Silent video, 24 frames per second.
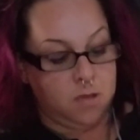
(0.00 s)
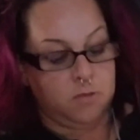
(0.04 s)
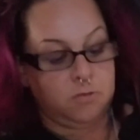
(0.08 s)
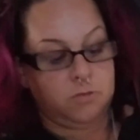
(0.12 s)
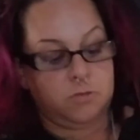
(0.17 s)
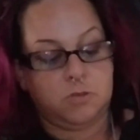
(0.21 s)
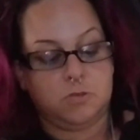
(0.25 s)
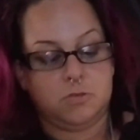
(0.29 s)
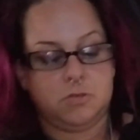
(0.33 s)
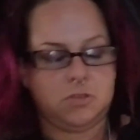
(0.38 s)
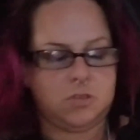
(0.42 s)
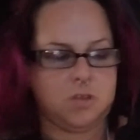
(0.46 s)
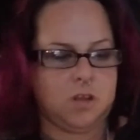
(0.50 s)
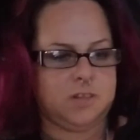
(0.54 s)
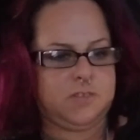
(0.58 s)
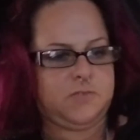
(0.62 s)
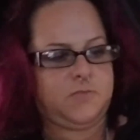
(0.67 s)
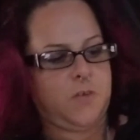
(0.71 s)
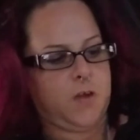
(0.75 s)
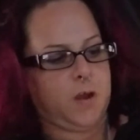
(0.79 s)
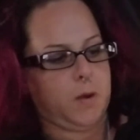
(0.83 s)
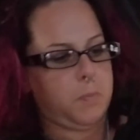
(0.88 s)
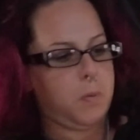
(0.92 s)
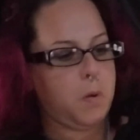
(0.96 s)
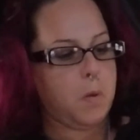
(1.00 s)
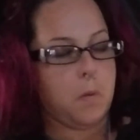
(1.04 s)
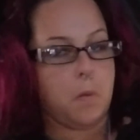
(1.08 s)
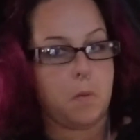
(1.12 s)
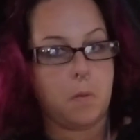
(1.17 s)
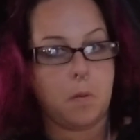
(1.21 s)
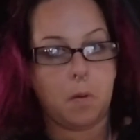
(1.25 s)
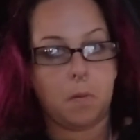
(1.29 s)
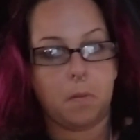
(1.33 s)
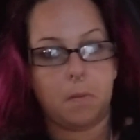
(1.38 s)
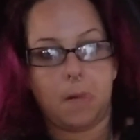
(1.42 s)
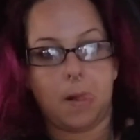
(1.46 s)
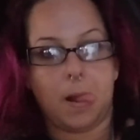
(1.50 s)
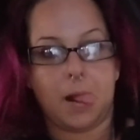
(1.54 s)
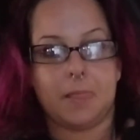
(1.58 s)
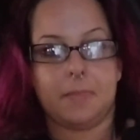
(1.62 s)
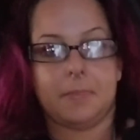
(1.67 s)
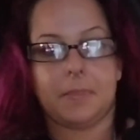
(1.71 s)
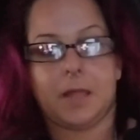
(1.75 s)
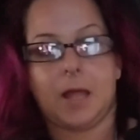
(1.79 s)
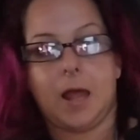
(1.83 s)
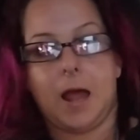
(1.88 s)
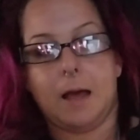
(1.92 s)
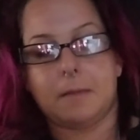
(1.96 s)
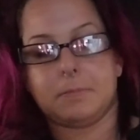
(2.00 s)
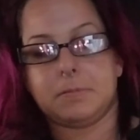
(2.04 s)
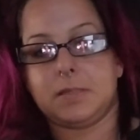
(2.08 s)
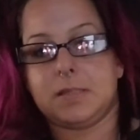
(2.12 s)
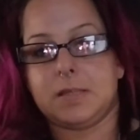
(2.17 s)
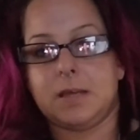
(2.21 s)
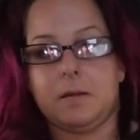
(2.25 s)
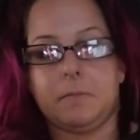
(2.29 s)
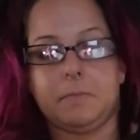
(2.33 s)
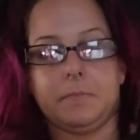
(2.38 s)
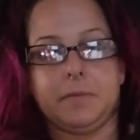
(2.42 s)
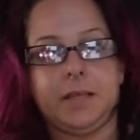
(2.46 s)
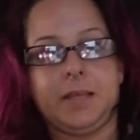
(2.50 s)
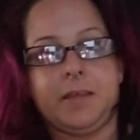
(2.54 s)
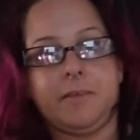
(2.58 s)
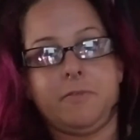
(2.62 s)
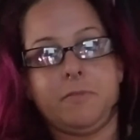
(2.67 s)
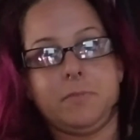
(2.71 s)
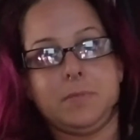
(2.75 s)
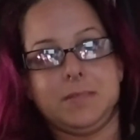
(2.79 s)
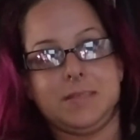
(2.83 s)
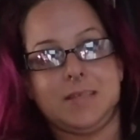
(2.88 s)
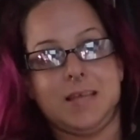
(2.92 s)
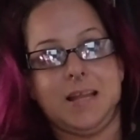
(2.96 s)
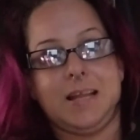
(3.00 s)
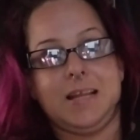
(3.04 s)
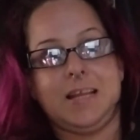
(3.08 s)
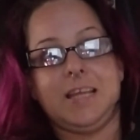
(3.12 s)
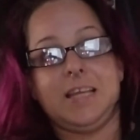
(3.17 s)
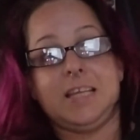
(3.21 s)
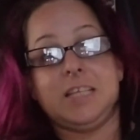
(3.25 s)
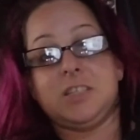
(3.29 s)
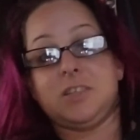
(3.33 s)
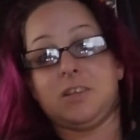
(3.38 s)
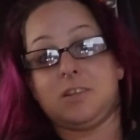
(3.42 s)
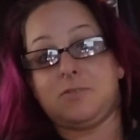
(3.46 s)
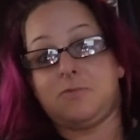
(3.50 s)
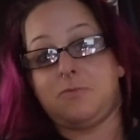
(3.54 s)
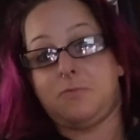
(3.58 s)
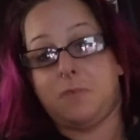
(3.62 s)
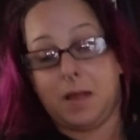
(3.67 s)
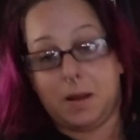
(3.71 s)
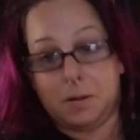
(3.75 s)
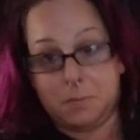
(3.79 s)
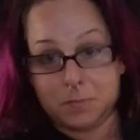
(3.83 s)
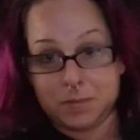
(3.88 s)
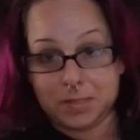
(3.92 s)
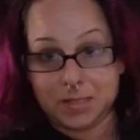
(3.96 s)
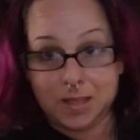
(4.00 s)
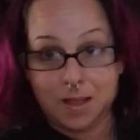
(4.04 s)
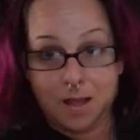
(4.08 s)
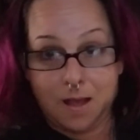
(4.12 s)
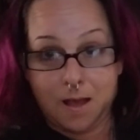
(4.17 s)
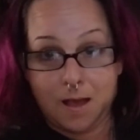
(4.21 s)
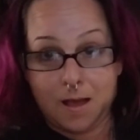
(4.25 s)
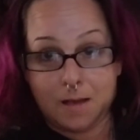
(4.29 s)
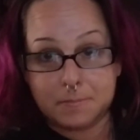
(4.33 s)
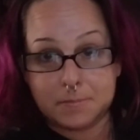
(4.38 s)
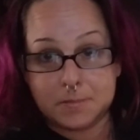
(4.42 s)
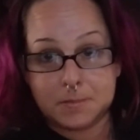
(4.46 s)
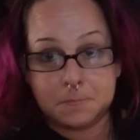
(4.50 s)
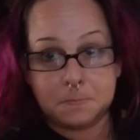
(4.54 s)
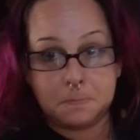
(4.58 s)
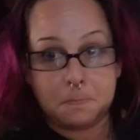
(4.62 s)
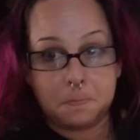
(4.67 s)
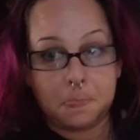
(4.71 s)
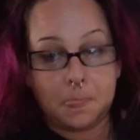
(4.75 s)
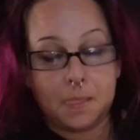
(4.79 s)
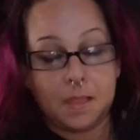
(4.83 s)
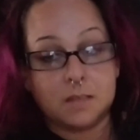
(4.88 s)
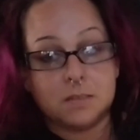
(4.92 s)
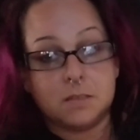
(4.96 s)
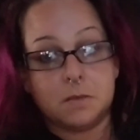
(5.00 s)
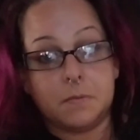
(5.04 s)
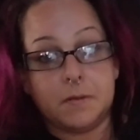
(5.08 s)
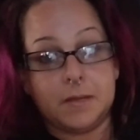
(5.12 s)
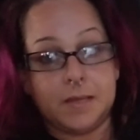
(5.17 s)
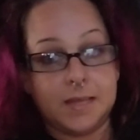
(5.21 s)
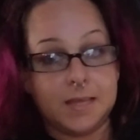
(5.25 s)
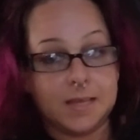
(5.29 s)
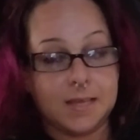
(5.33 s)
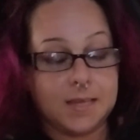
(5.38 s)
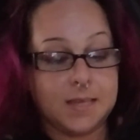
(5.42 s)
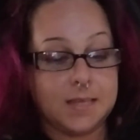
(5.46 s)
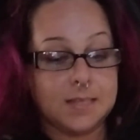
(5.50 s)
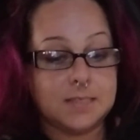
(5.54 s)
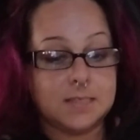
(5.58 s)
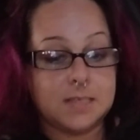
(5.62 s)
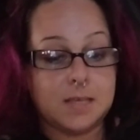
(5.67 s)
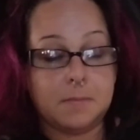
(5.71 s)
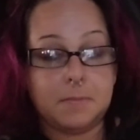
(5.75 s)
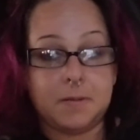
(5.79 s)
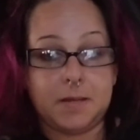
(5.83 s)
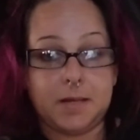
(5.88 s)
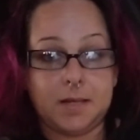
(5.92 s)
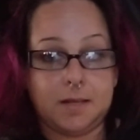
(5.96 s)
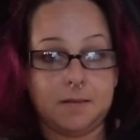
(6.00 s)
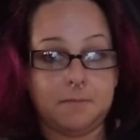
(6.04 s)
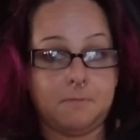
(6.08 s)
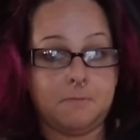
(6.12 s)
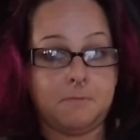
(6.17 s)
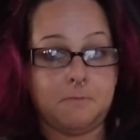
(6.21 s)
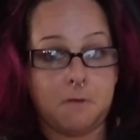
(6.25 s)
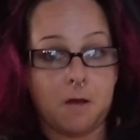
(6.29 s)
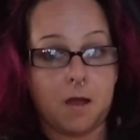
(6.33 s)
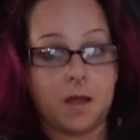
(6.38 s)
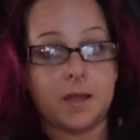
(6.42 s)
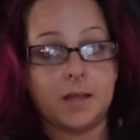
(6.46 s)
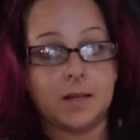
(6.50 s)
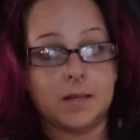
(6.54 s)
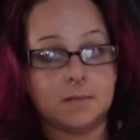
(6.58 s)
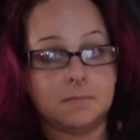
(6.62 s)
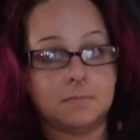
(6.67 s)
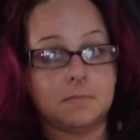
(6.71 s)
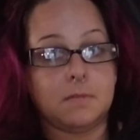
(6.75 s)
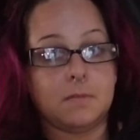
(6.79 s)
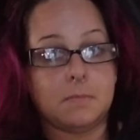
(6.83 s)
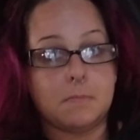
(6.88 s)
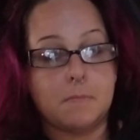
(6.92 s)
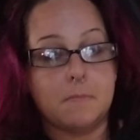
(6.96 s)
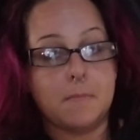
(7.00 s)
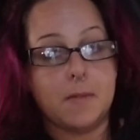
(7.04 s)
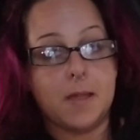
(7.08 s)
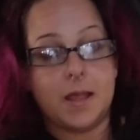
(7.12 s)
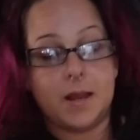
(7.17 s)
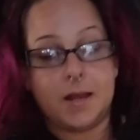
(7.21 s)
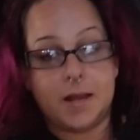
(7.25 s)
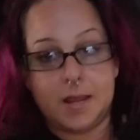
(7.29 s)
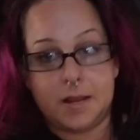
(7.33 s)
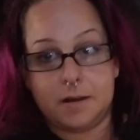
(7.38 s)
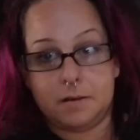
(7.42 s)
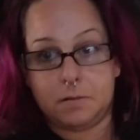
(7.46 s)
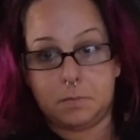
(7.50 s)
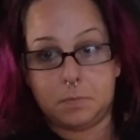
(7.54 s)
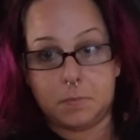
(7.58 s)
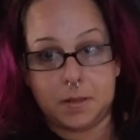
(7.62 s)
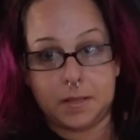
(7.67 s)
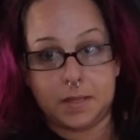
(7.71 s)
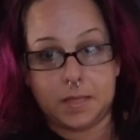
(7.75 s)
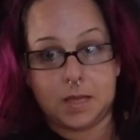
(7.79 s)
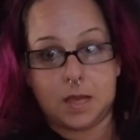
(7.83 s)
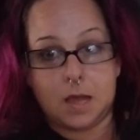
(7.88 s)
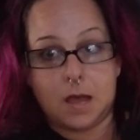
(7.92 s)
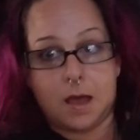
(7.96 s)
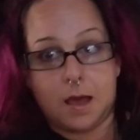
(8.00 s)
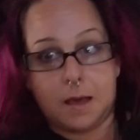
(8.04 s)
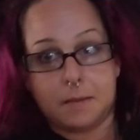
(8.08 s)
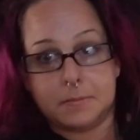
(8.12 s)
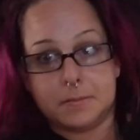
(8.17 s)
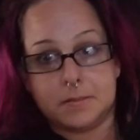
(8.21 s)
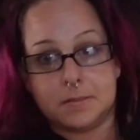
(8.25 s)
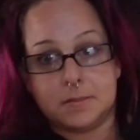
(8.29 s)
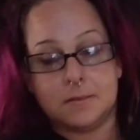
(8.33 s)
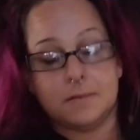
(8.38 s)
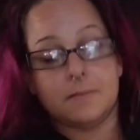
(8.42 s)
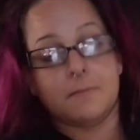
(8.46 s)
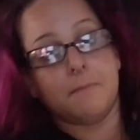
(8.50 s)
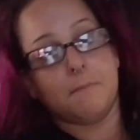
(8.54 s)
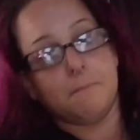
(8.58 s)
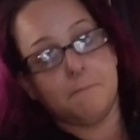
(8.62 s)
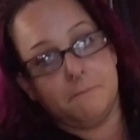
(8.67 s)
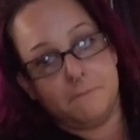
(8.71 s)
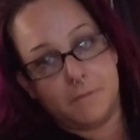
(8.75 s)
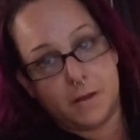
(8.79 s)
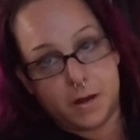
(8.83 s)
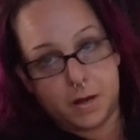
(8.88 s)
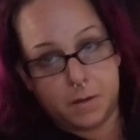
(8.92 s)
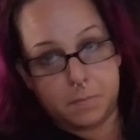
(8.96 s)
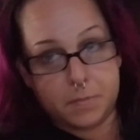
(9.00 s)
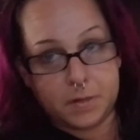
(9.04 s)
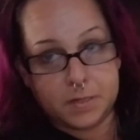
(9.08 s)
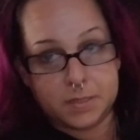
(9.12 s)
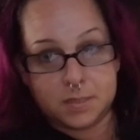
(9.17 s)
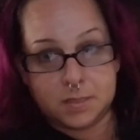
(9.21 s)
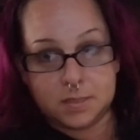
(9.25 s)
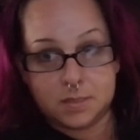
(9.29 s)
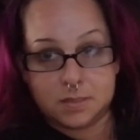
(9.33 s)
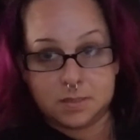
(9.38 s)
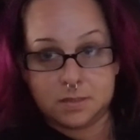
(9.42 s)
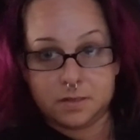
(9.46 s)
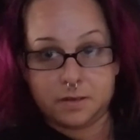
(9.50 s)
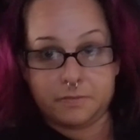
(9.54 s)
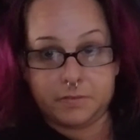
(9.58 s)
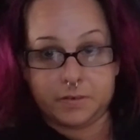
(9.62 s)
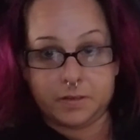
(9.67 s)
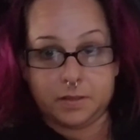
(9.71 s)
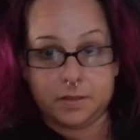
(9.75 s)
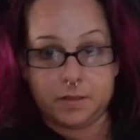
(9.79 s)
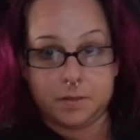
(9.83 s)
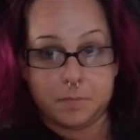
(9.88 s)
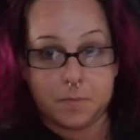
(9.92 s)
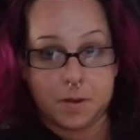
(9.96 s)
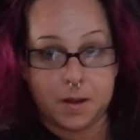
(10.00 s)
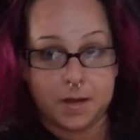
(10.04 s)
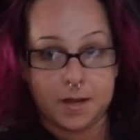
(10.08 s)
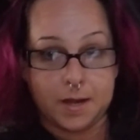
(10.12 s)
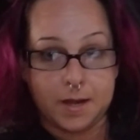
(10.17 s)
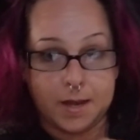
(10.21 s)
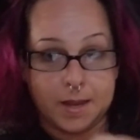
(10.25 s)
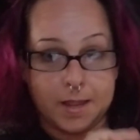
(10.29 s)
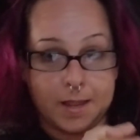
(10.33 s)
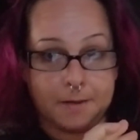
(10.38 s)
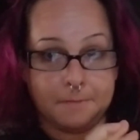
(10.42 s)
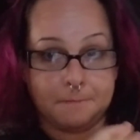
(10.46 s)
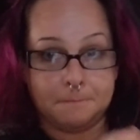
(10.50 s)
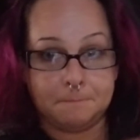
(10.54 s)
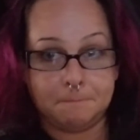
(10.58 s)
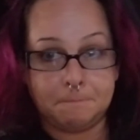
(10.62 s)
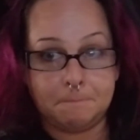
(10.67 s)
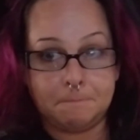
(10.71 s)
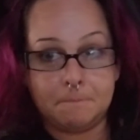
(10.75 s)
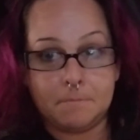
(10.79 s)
Dude starts fucking blah, blah, blah, blah, and the cops tell him to give him his ID. He starts fighting with the cops. So he ends up getting fucking manhandled by the cops. Very much deservingly, might I add.